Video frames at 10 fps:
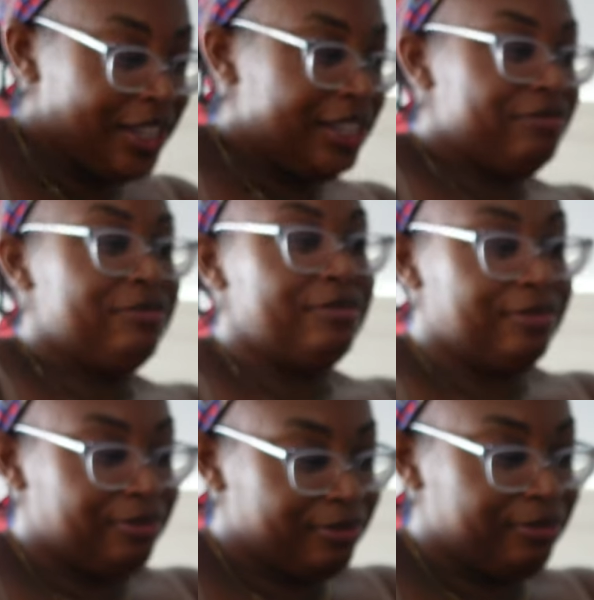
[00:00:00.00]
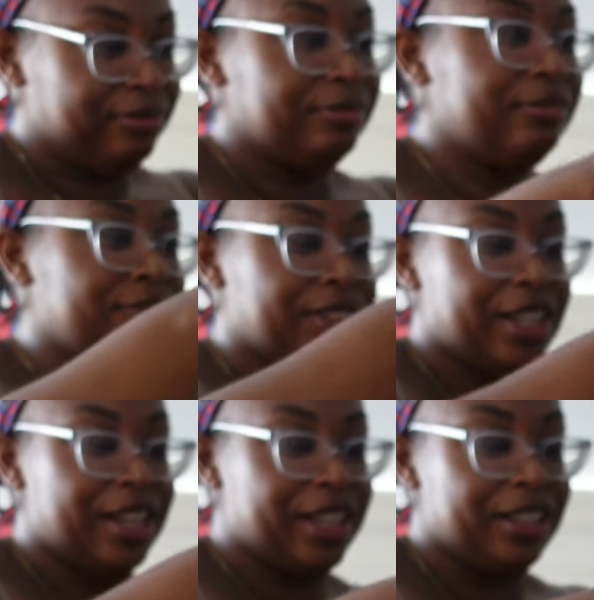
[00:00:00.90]
And a little splash.
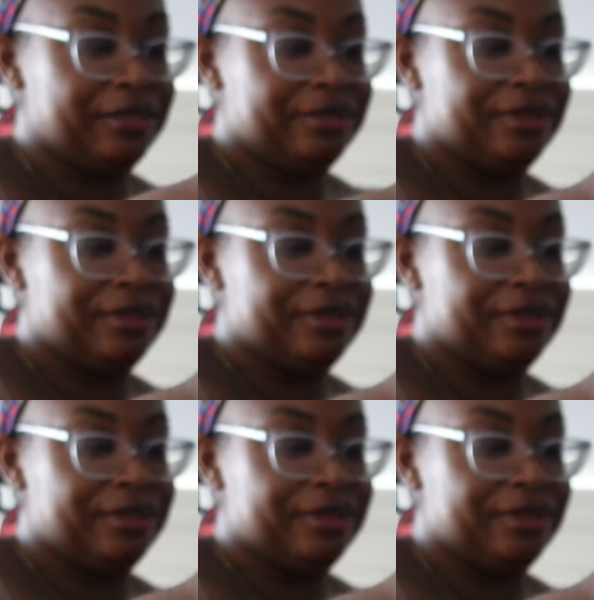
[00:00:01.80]
Yeah.